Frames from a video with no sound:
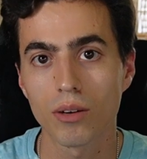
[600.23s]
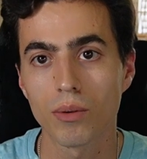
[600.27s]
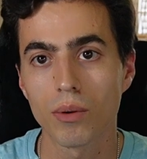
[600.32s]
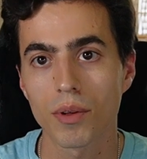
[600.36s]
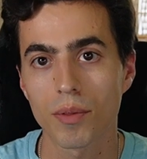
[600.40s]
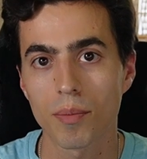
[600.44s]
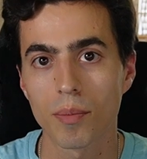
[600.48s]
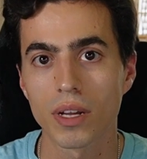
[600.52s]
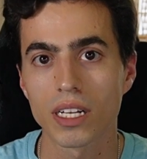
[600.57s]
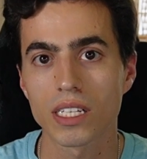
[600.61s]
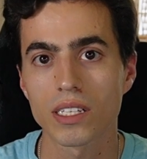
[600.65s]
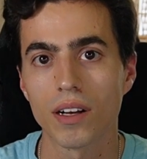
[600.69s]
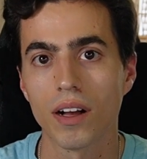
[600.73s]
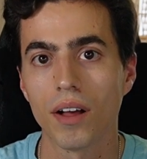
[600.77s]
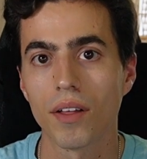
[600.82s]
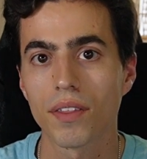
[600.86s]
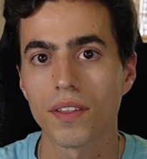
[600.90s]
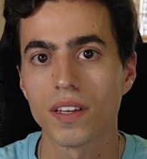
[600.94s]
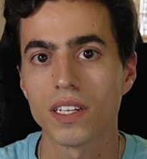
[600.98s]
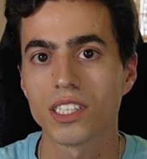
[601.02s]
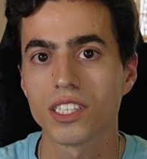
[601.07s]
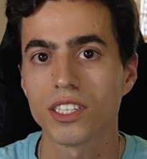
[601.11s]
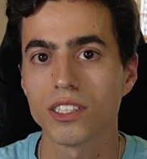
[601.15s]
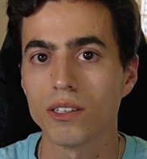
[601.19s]
with mental health
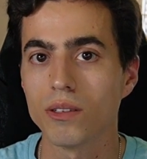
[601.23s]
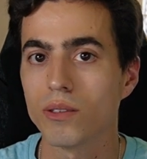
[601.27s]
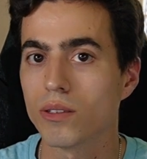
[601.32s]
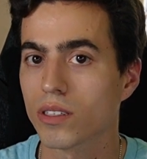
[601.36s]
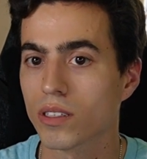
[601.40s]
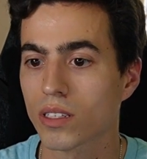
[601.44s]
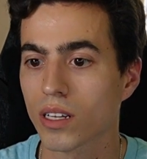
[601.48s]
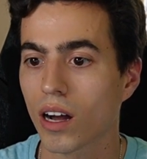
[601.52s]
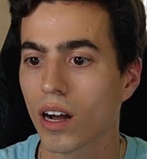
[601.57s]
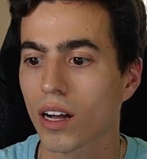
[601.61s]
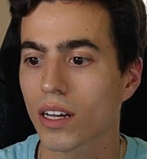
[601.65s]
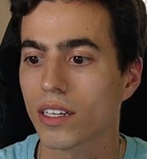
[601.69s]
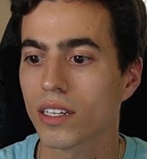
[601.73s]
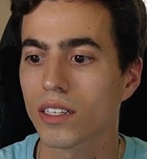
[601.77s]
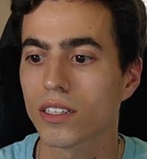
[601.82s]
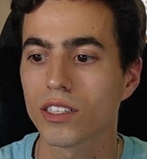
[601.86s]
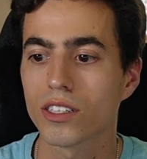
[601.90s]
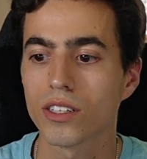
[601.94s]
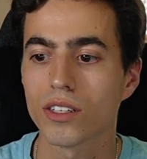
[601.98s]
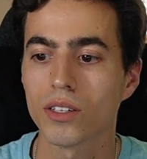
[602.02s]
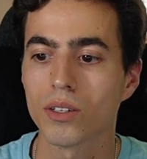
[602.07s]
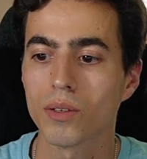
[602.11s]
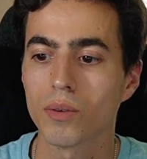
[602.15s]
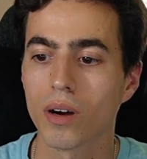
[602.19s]
issues, talking
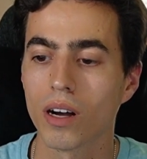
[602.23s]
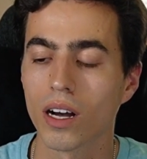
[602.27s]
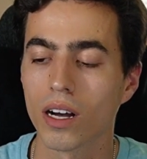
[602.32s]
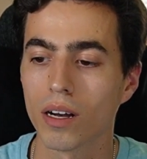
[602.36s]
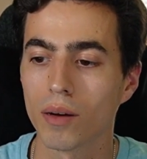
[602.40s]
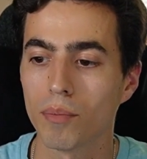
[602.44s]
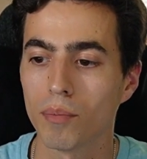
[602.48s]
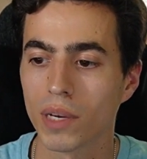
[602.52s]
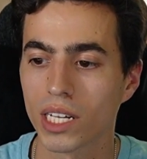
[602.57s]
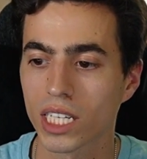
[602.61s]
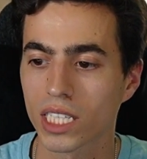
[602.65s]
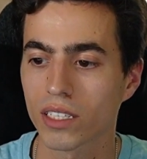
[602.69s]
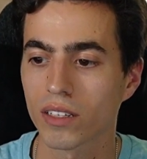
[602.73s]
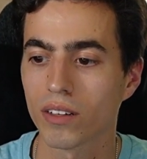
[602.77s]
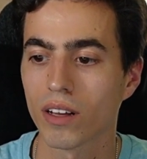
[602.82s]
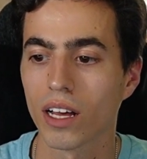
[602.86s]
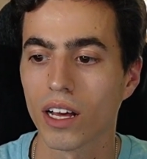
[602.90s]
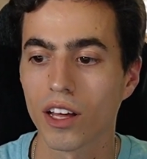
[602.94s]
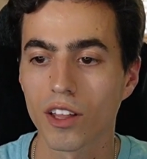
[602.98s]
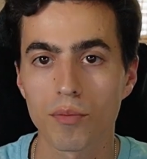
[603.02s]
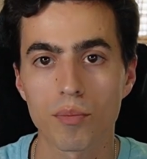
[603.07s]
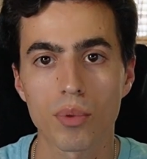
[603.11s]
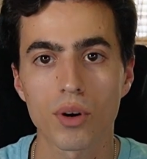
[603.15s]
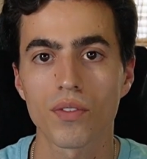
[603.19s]
to a mental
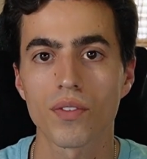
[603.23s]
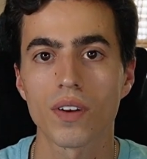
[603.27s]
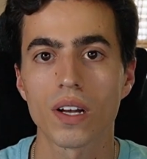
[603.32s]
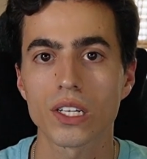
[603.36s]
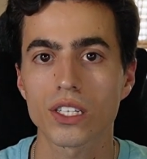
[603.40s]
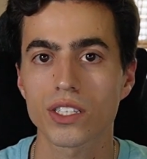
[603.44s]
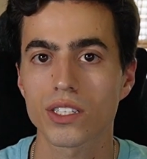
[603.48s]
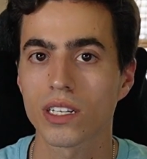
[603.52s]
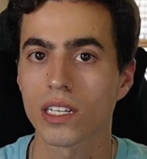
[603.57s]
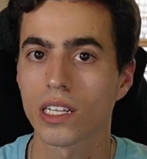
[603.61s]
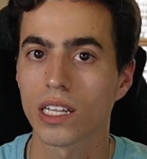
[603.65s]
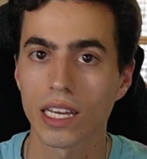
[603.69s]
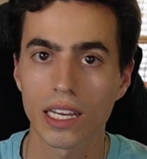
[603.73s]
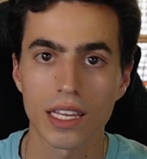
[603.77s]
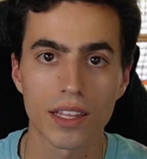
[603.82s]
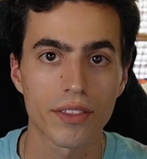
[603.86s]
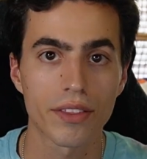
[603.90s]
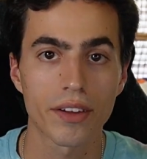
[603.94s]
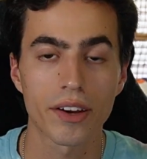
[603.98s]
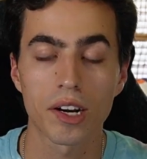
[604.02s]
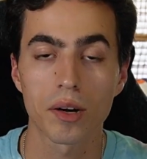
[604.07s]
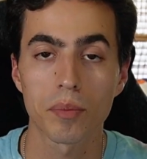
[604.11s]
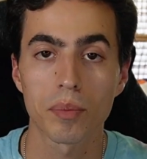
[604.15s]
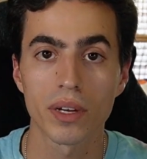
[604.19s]
health professional like a
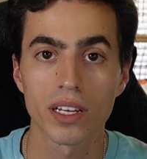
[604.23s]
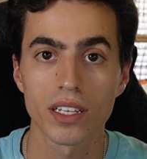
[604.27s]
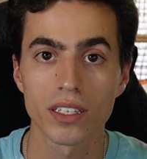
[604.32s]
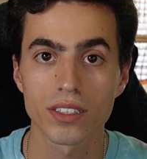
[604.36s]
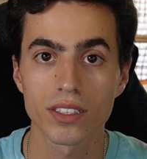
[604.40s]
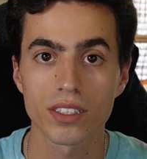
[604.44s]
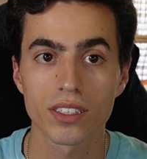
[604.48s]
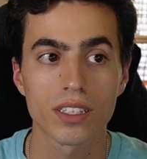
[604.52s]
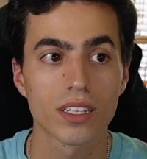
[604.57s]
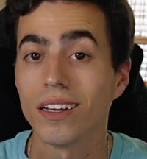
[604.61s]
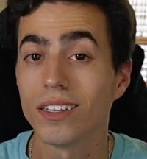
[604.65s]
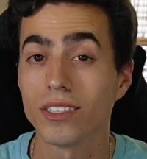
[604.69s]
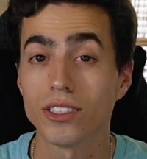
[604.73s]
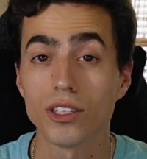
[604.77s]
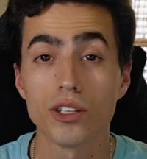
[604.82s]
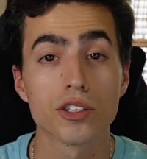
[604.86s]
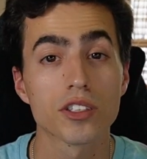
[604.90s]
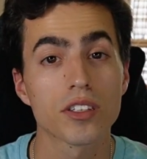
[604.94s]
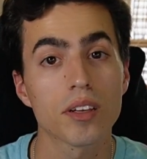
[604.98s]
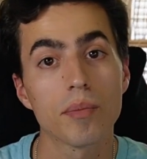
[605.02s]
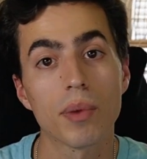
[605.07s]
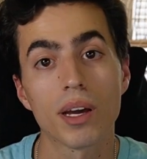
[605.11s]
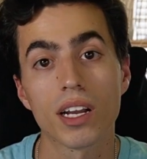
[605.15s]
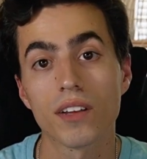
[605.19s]
therapist is
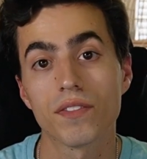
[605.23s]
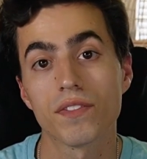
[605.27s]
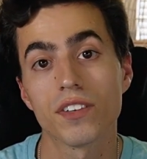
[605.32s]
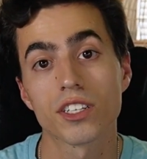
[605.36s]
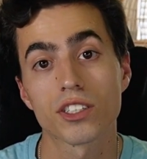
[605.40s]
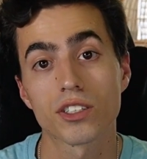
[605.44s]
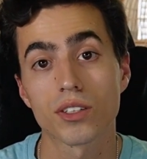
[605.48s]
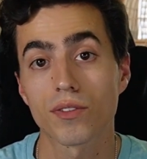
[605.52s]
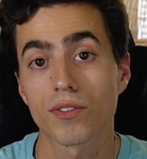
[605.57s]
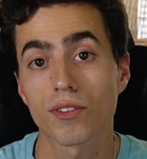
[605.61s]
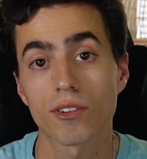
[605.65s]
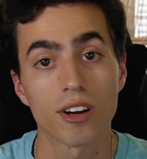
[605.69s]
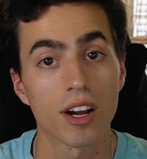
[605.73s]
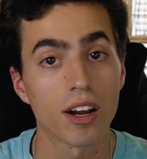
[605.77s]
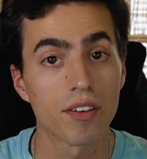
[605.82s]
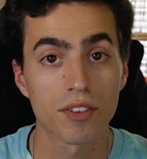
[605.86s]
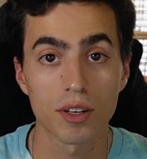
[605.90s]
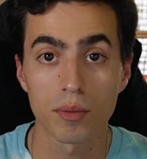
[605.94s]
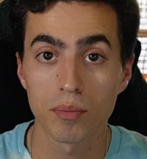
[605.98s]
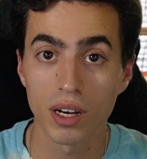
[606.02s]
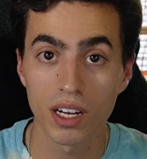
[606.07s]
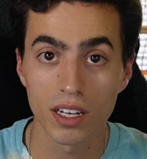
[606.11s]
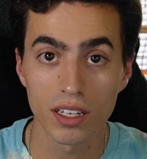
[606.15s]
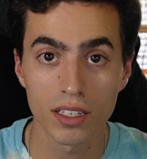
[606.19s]
usually beneficial for
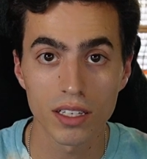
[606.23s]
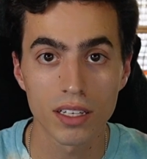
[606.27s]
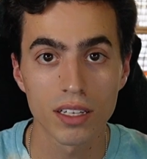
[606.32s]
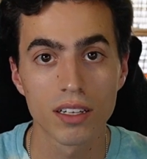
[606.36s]
everybody.